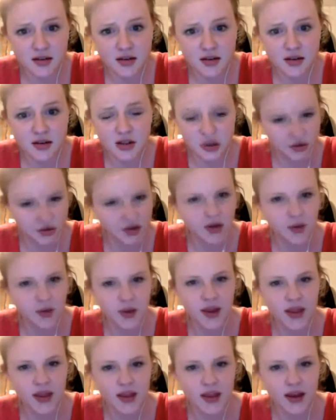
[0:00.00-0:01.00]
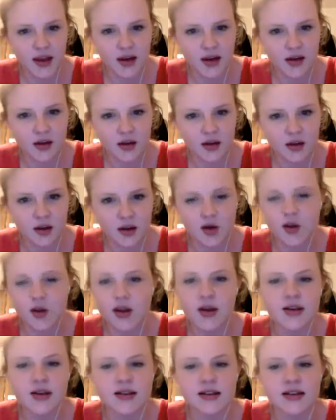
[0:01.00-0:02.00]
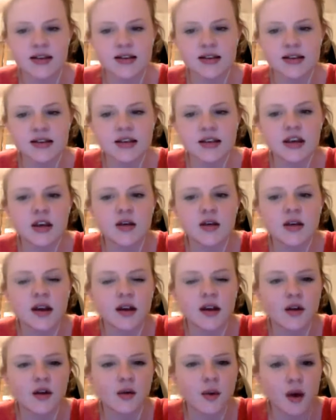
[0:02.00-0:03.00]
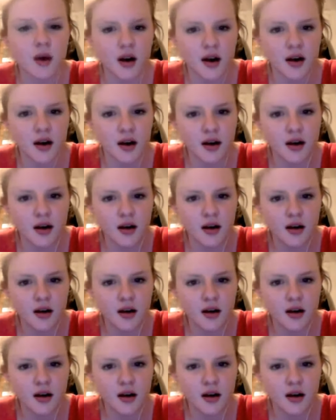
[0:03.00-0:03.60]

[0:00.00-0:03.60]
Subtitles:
Do you really want that? Not only because he can see you that it'll work.